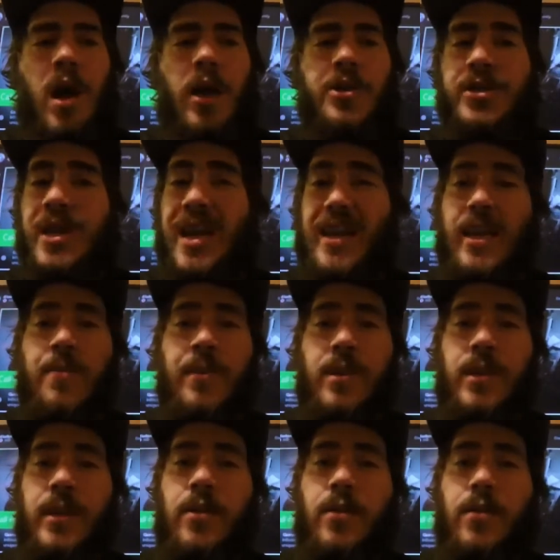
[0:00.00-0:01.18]
Just got to keep it
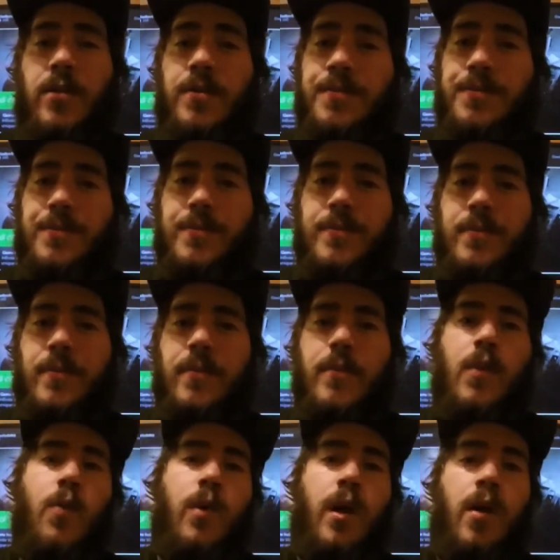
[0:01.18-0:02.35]
legal.
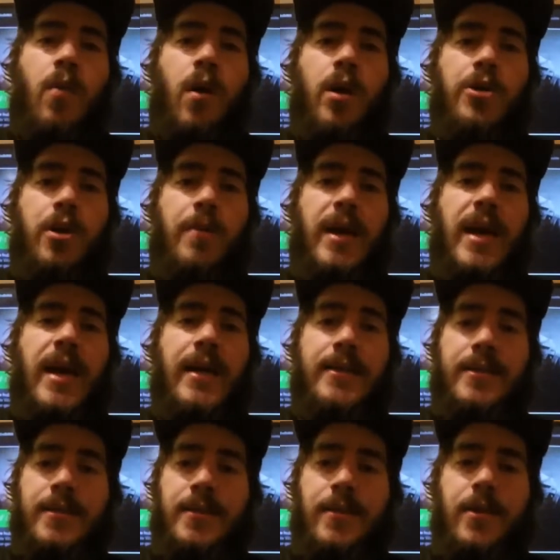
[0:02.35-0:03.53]
We got to watch our
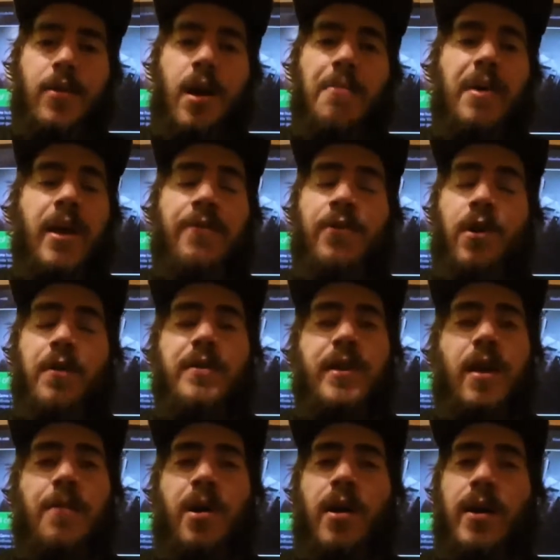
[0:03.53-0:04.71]
backs. I'm paying for all this
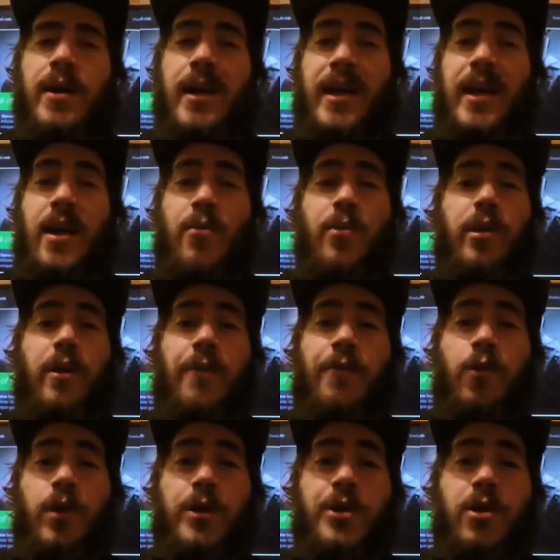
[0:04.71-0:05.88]
out of pocket. I can't really
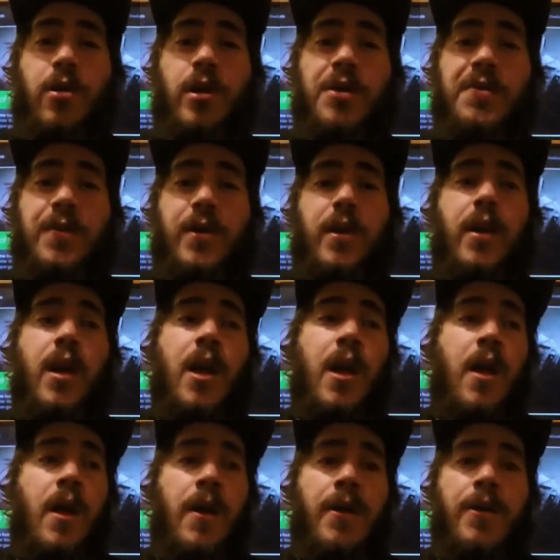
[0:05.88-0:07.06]
afford to charge for,
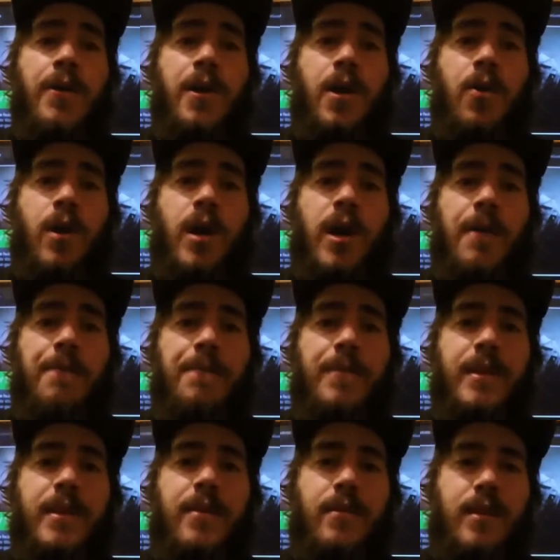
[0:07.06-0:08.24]

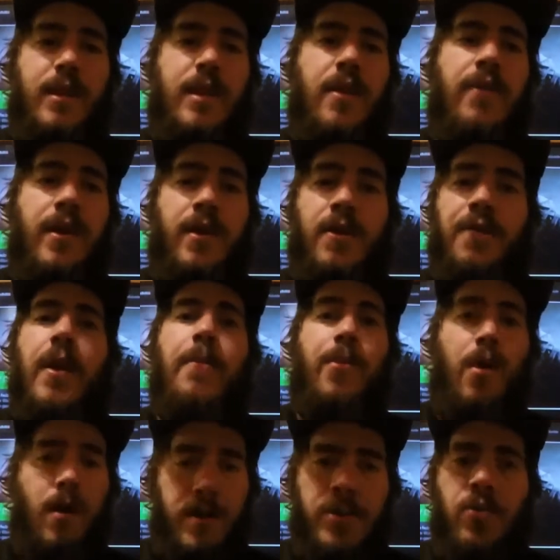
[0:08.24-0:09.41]
giving a vape
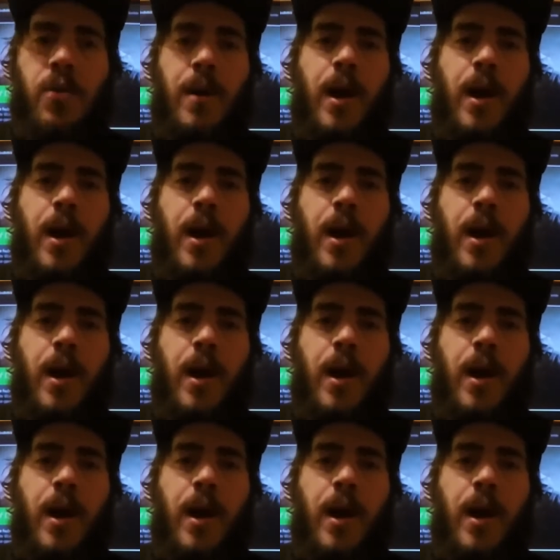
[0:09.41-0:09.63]
product to a